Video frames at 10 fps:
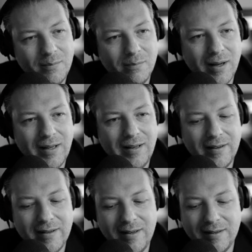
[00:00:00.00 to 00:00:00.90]
but
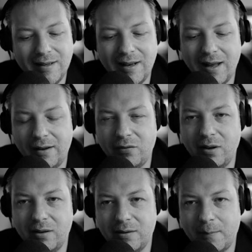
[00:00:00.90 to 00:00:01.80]
is a
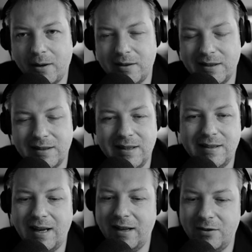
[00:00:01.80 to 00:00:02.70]
lifelong process.
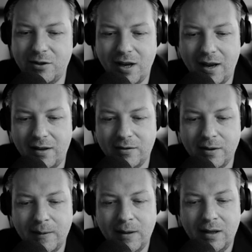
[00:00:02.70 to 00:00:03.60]
This can change.
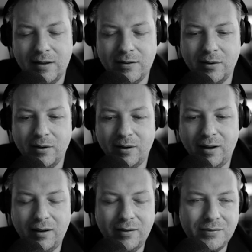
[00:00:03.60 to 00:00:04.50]
So
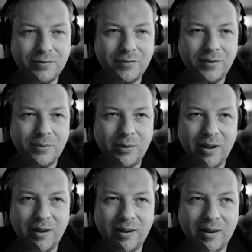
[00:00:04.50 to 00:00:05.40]
if
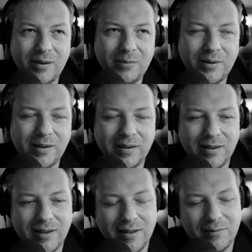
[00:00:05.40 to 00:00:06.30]
with
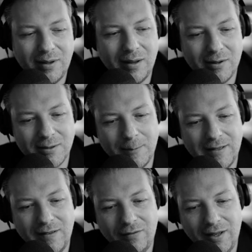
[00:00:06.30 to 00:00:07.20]
a
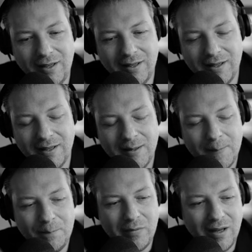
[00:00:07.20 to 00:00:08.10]
specific
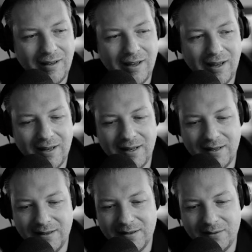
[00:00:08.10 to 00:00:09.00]

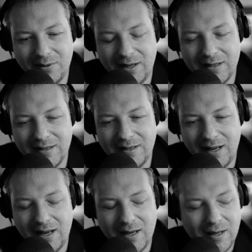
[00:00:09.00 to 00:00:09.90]
cadence, we can
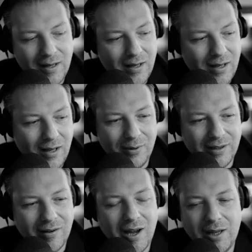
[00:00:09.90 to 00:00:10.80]
say, we
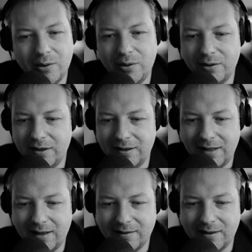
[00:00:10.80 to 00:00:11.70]
try to do this
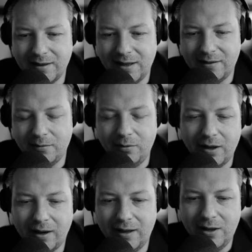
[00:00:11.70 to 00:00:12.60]
exercise and we
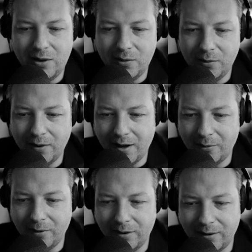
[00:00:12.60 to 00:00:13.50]
renew
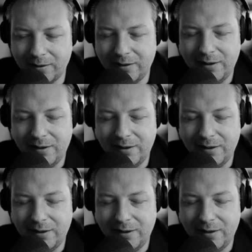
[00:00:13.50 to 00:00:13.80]
our